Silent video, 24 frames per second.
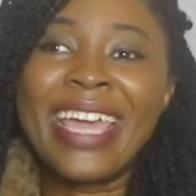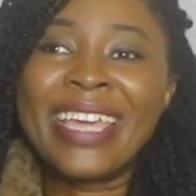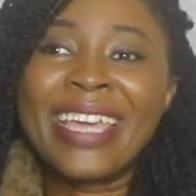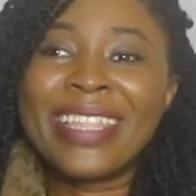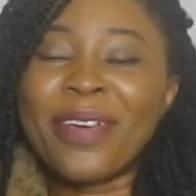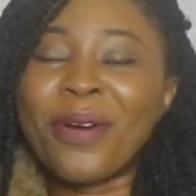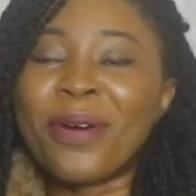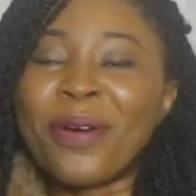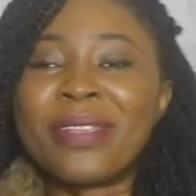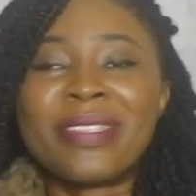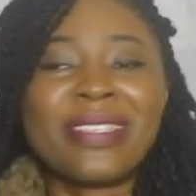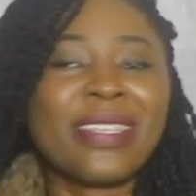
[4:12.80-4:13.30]

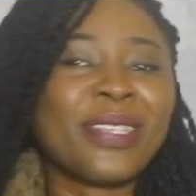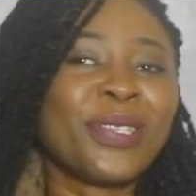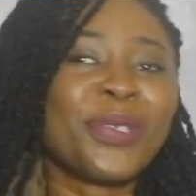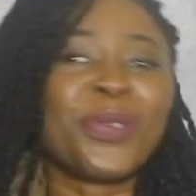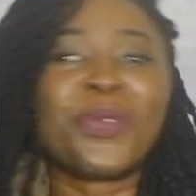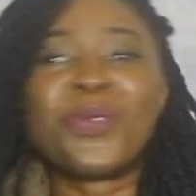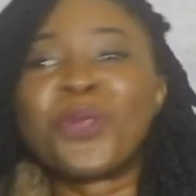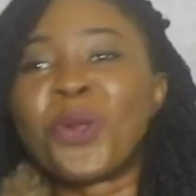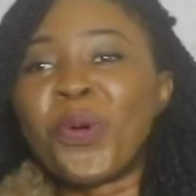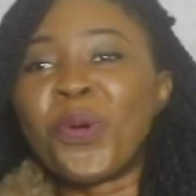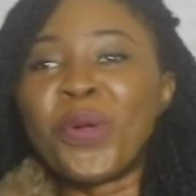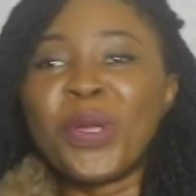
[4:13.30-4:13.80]
there was this
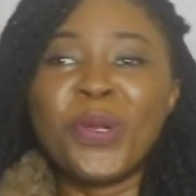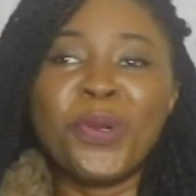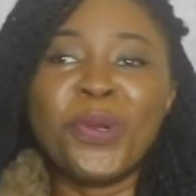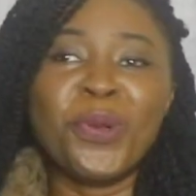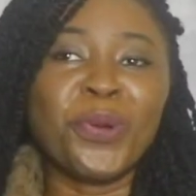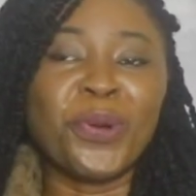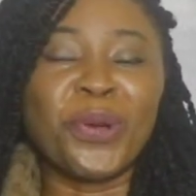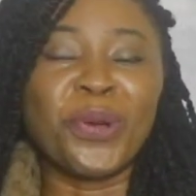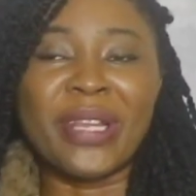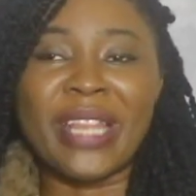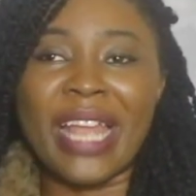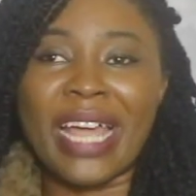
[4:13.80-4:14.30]
knowing
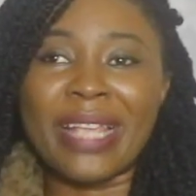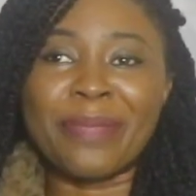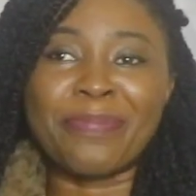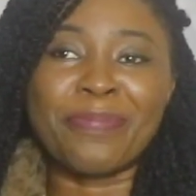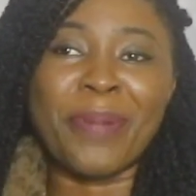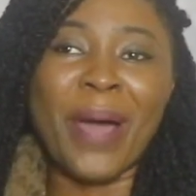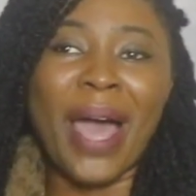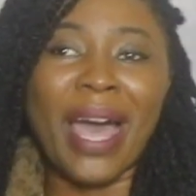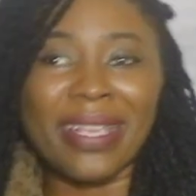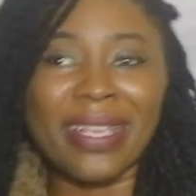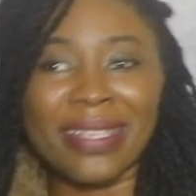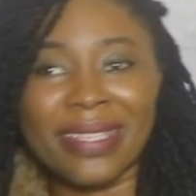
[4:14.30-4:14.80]
look that
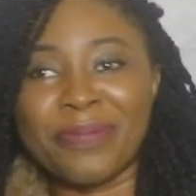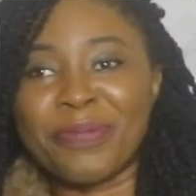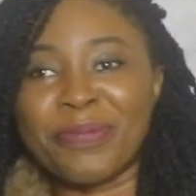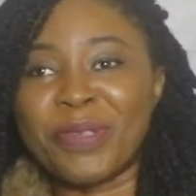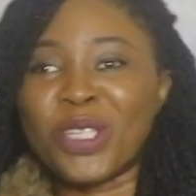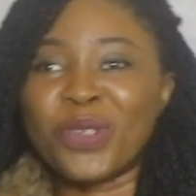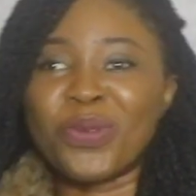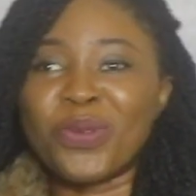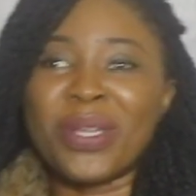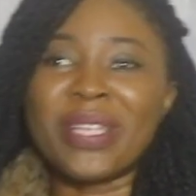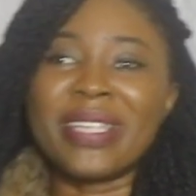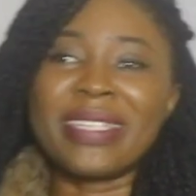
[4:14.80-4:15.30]
passed
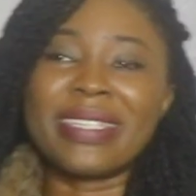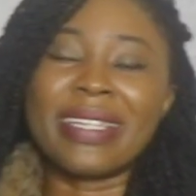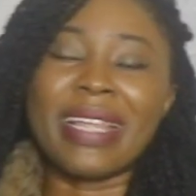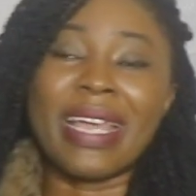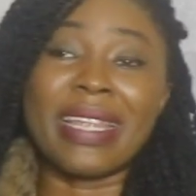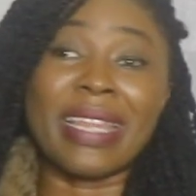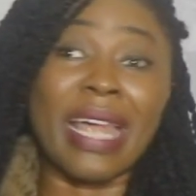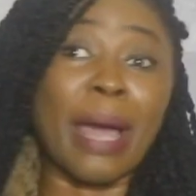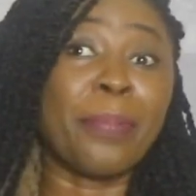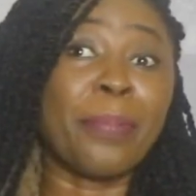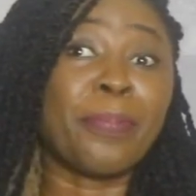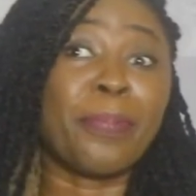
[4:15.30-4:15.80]
between uh,
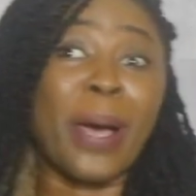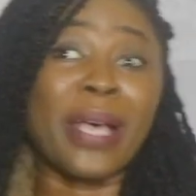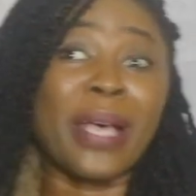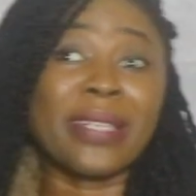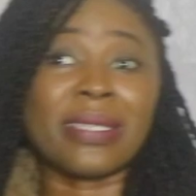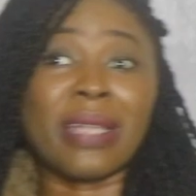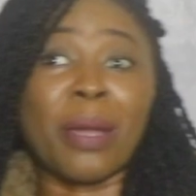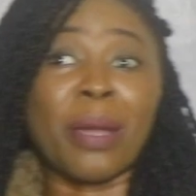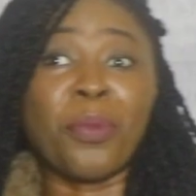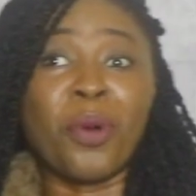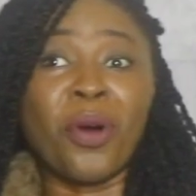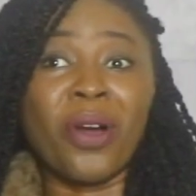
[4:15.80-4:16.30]
that
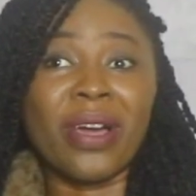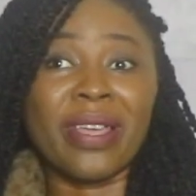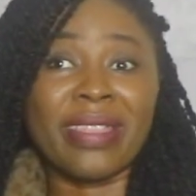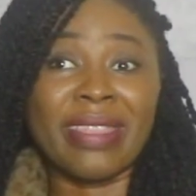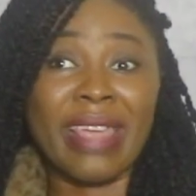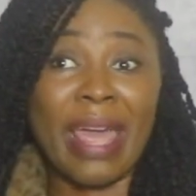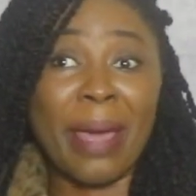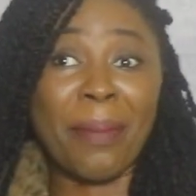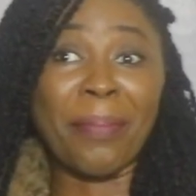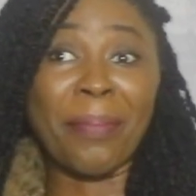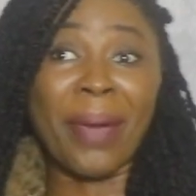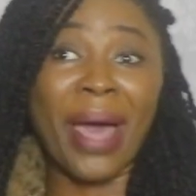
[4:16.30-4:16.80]
passed among
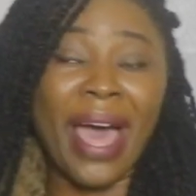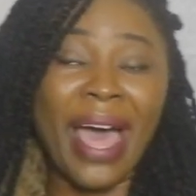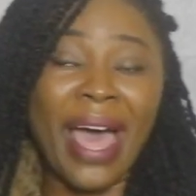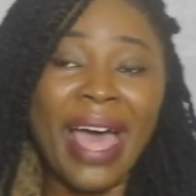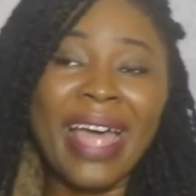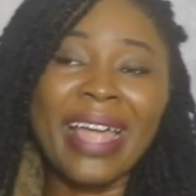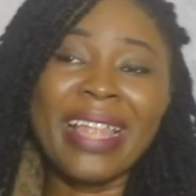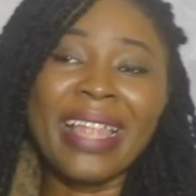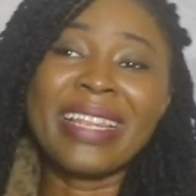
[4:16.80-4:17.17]
Themba,